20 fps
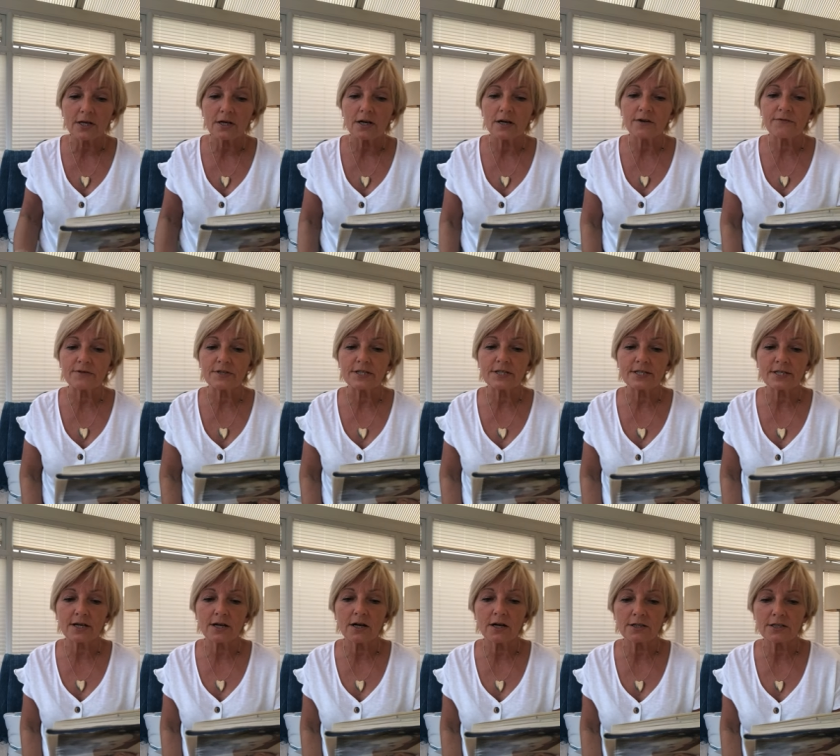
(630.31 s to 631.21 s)
of
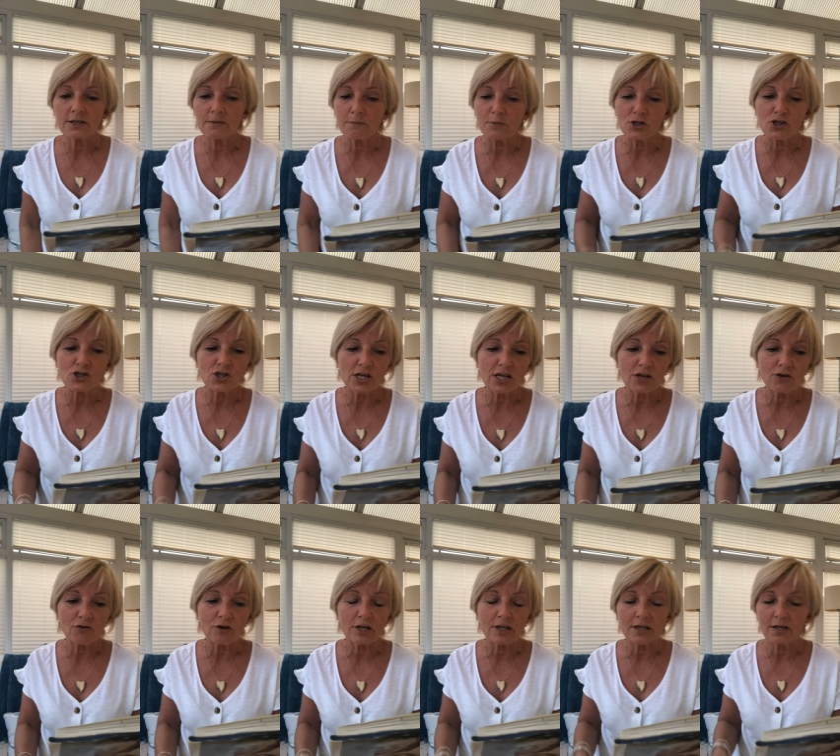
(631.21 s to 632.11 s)
discarded
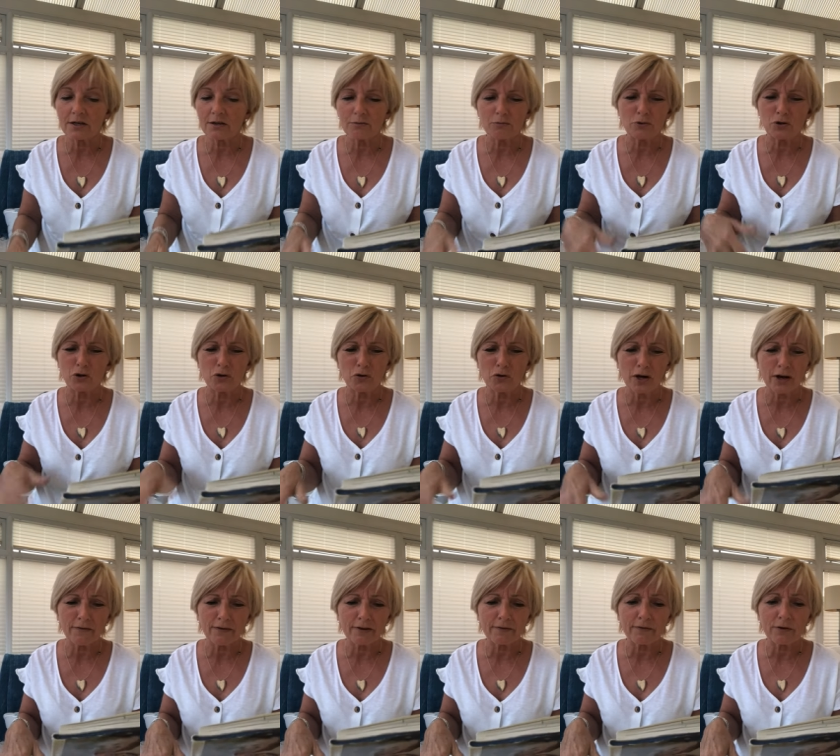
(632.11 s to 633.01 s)
machinery that were all
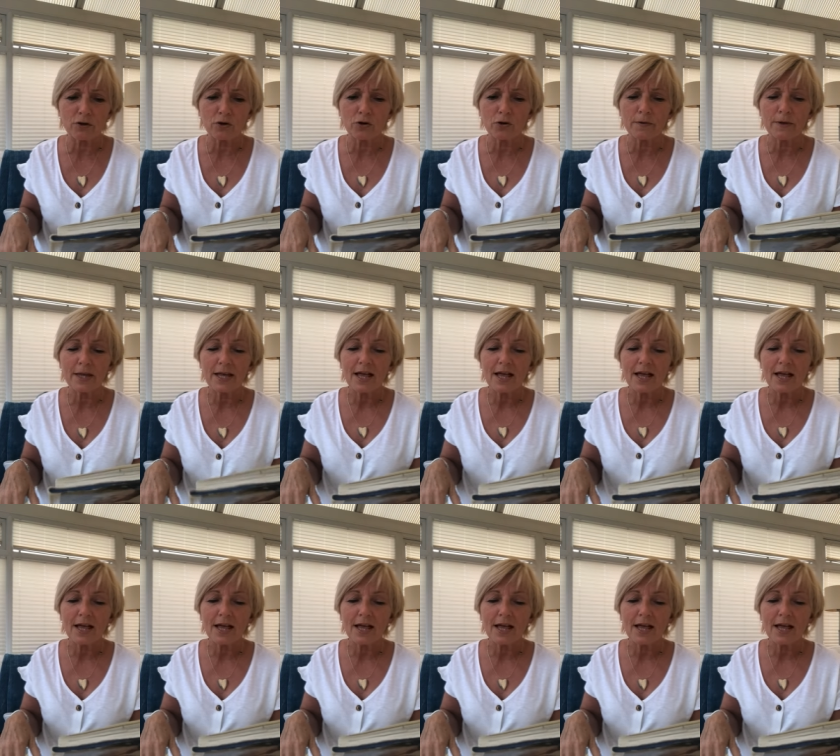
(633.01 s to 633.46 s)
over the floor.